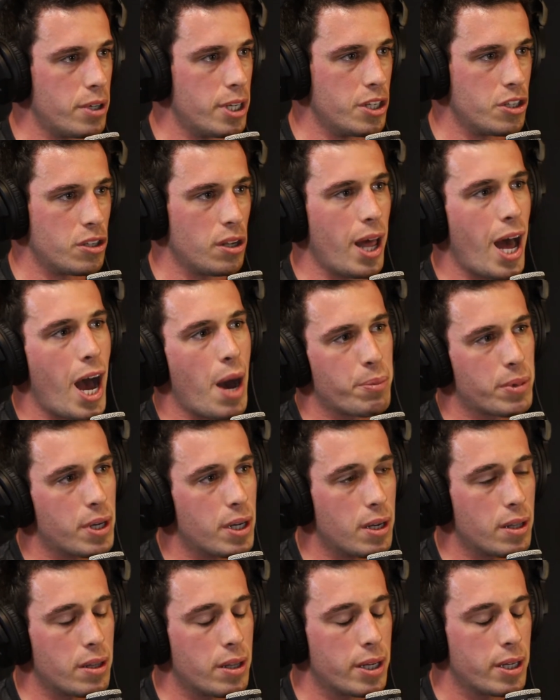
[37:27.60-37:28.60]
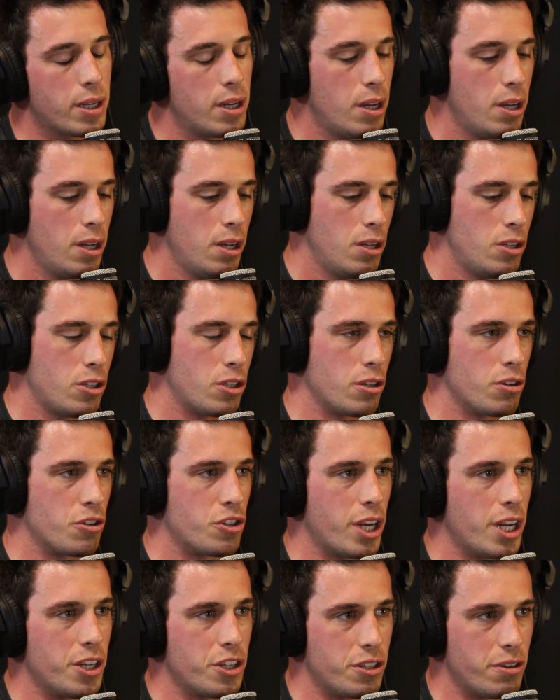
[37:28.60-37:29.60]
each lap, kind of thing. So you're
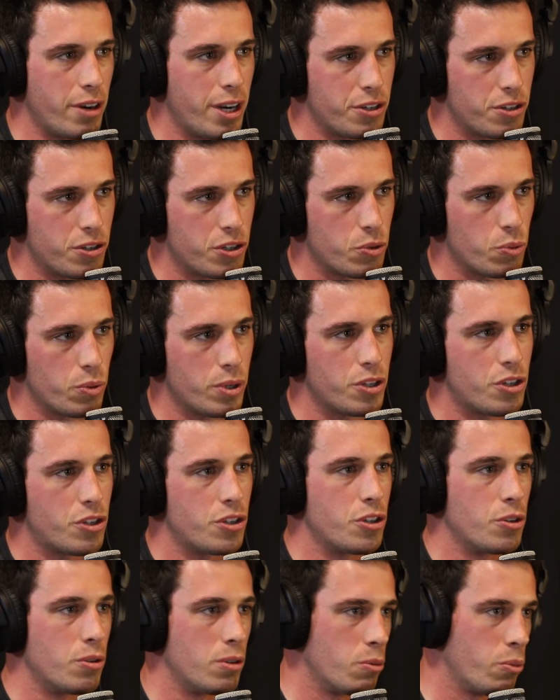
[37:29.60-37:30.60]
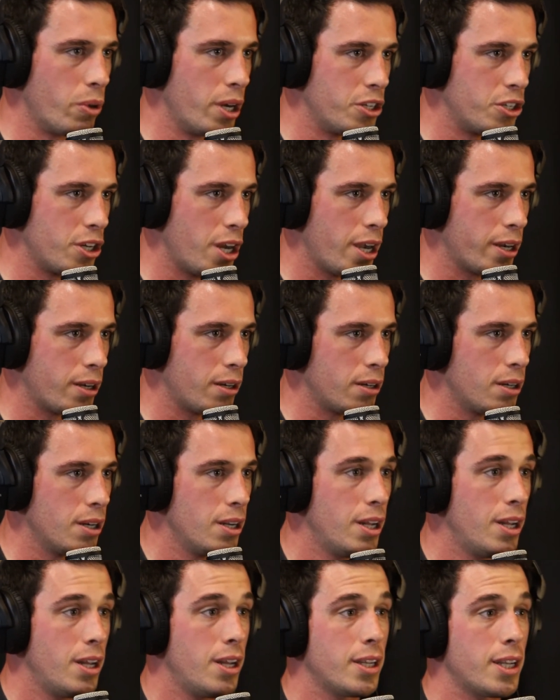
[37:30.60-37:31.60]
changing your engine switch, doing your weight jacker,
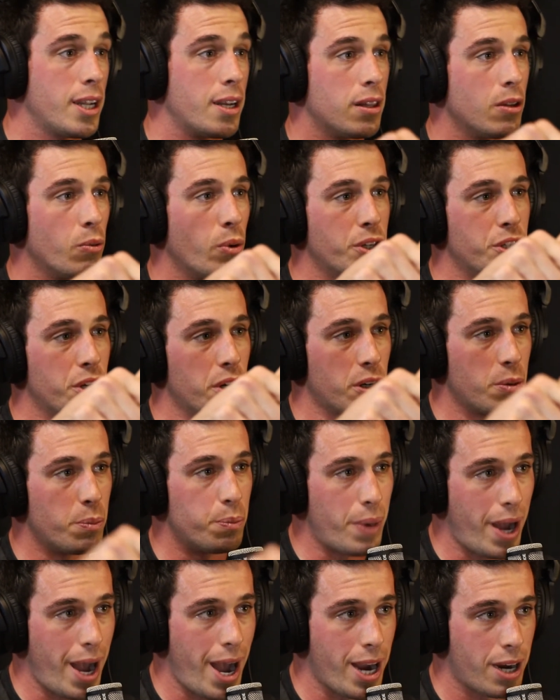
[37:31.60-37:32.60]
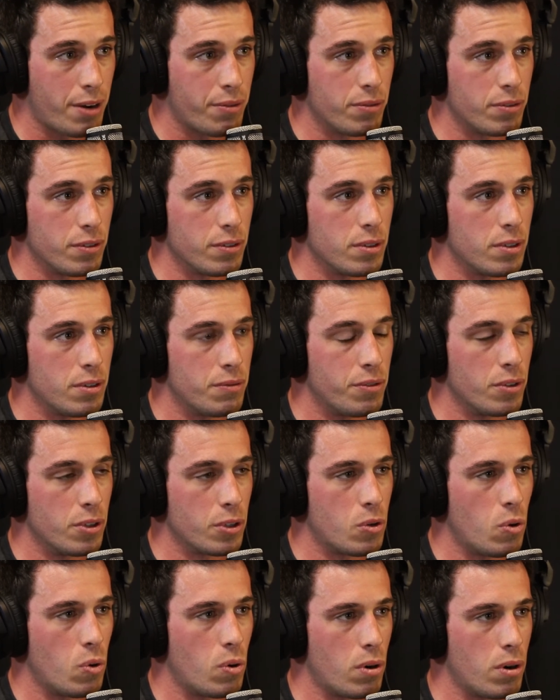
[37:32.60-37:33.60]
getting the weight jacker back for the
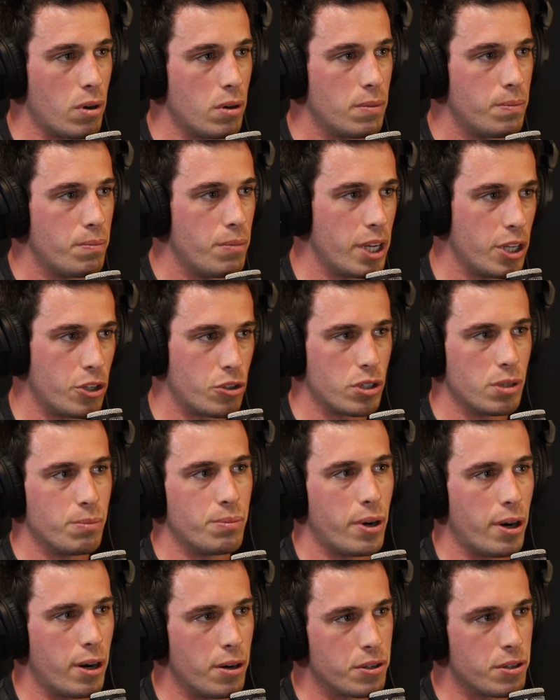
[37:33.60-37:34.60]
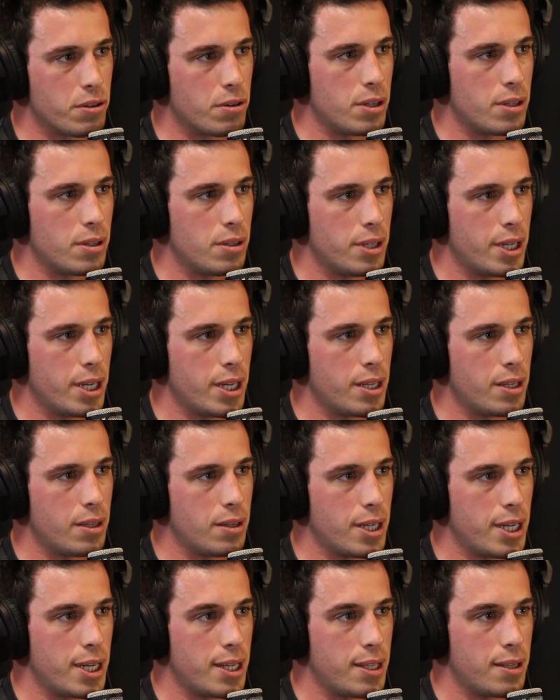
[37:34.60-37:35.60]
corner, making sure your bars are in
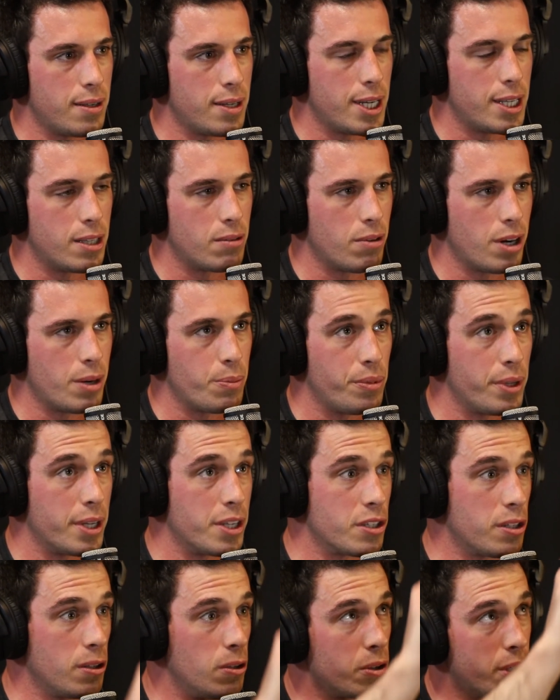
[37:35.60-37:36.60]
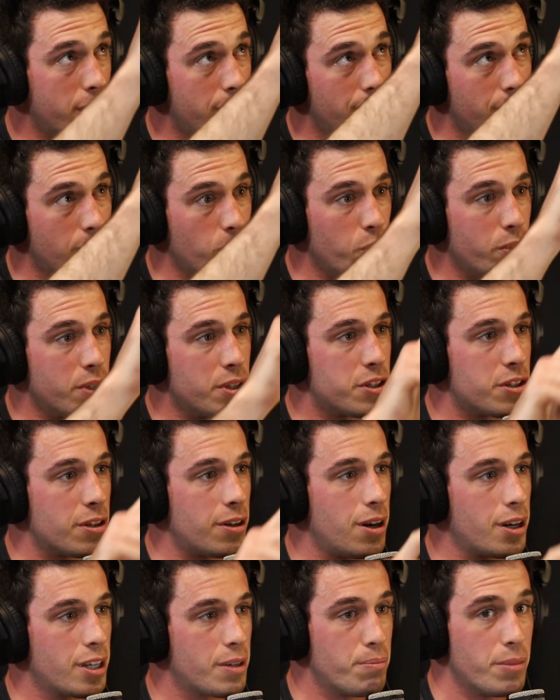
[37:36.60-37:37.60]
the right place, looking at the
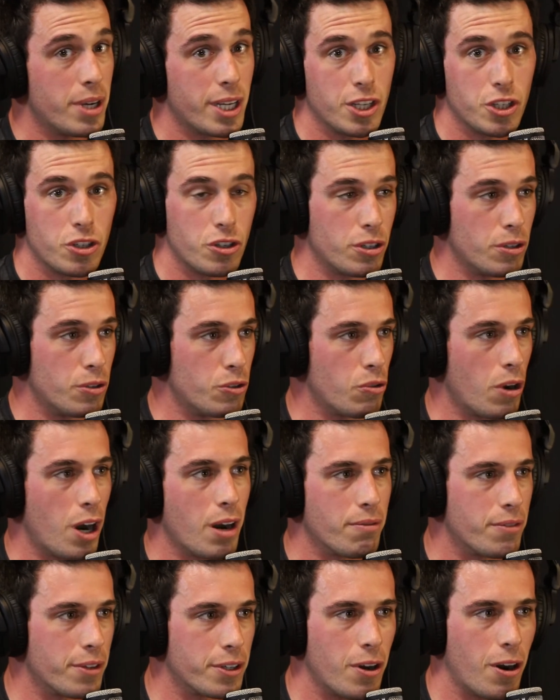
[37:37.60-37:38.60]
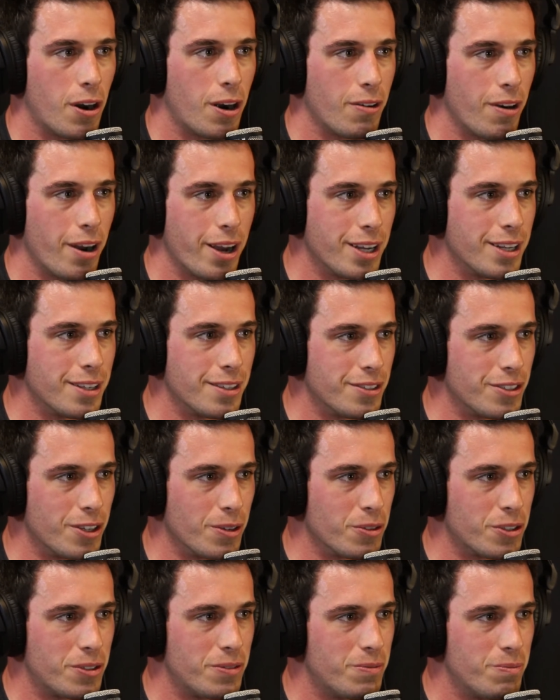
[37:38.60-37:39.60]
windsock, making sure you drive the car right and
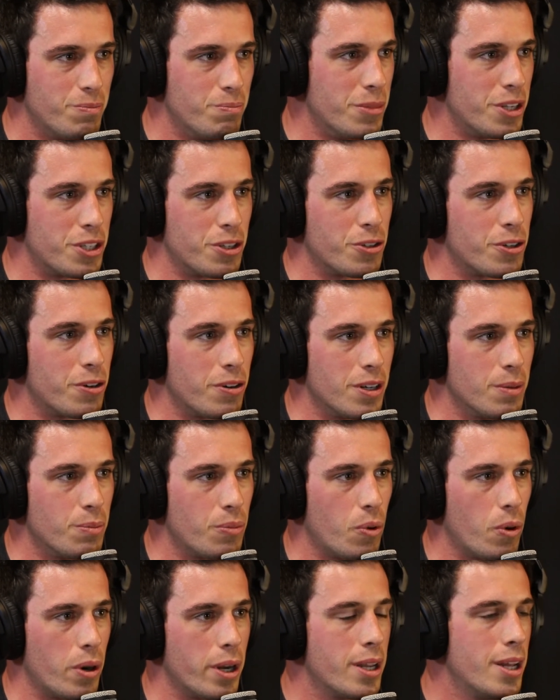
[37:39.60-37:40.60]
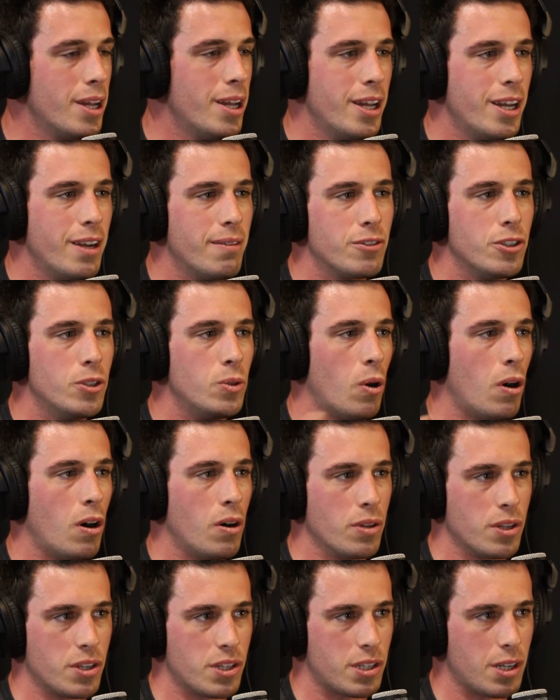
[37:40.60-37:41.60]
don't miss your turn-in point. To do
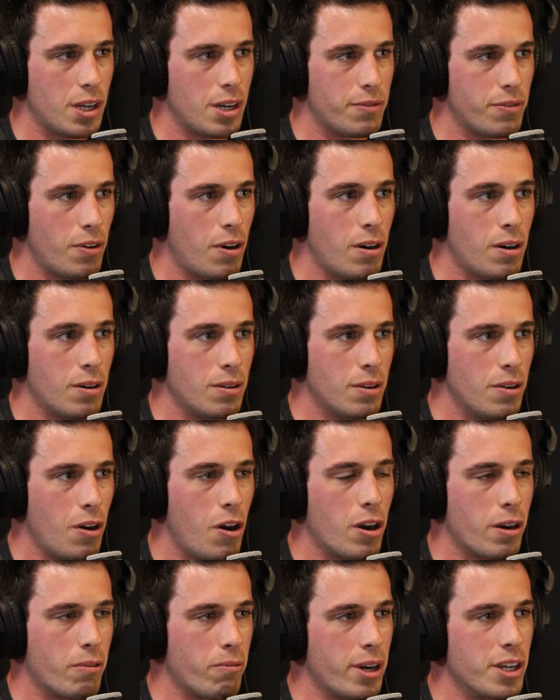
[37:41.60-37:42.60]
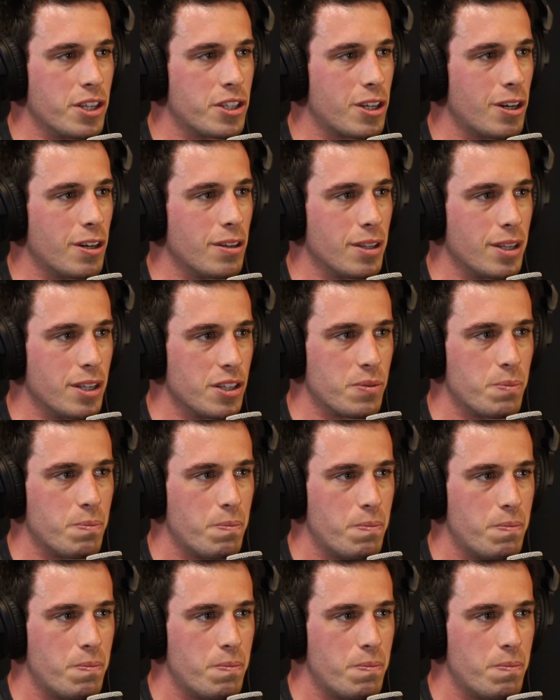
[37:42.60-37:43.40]
all this stuff on a race car that is